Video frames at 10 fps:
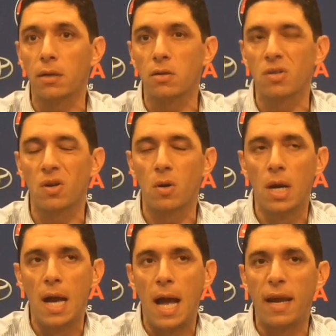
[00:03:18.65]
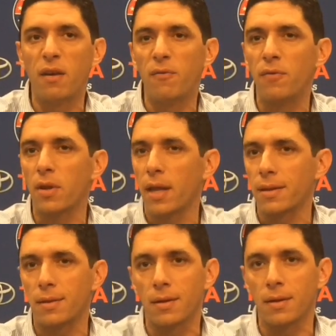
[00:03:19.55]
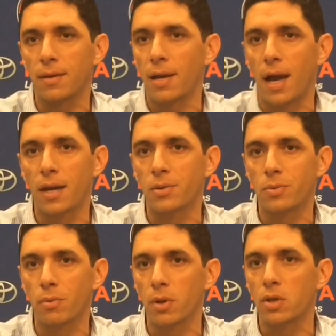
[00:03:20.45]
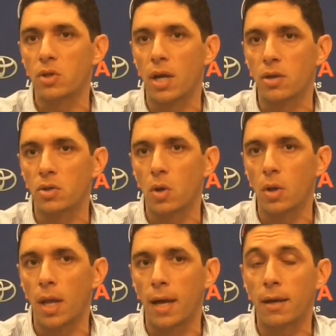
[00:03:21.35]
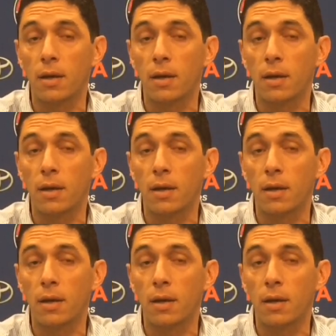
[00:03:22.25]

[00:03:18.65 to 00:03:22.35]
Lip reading: And so I didn't feel like the odds really changed a whole lot.